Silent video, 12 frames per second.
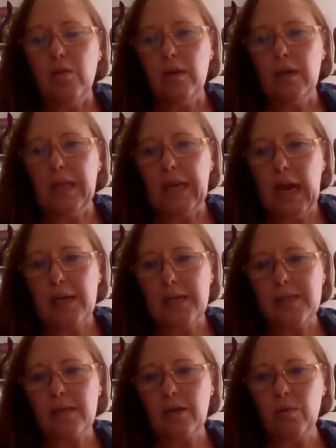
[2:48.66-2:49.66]
really
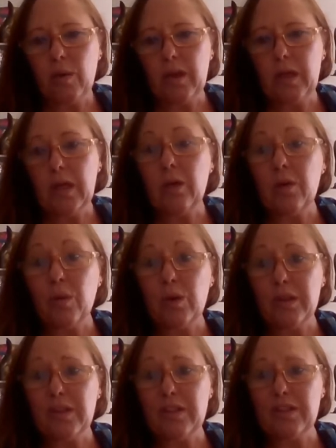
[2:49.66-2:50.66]
ask you whether you
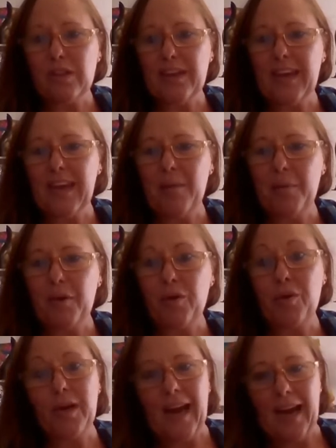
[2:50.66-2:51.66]
want to keep
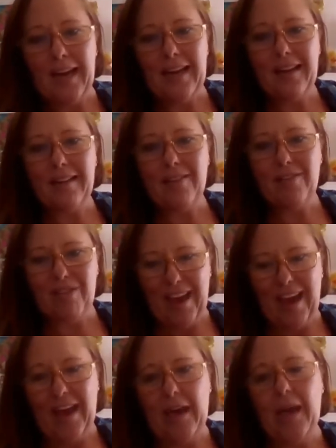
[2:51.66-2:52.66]
creating
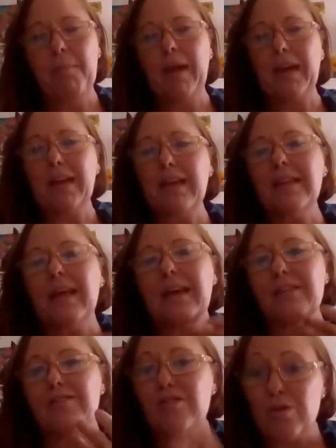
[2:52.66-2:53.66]
that and making
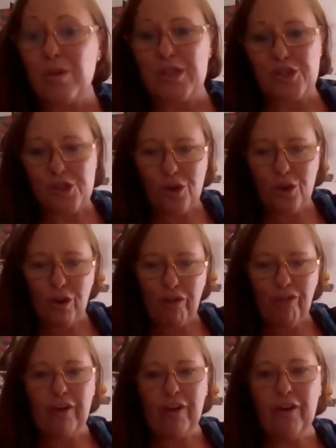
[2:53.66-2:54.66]
that story true
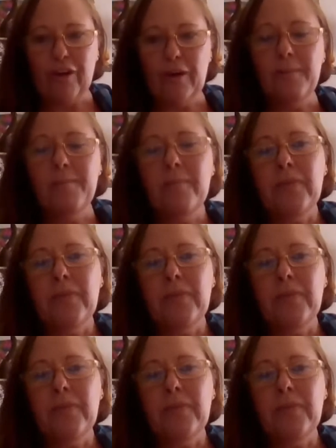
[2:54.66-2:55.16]
for you,